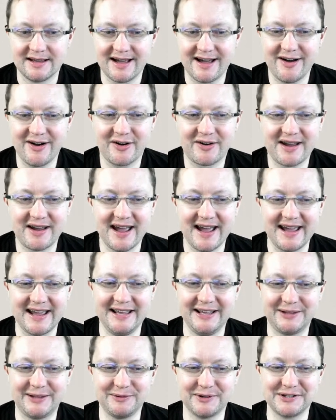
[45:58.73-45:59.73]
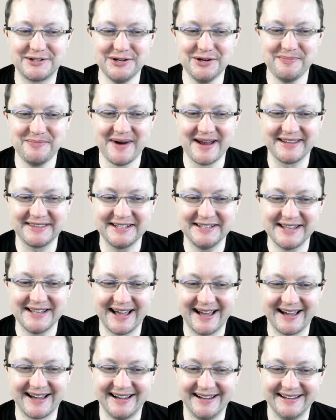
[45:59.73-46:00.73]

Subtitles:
Okay, it was you, Martina.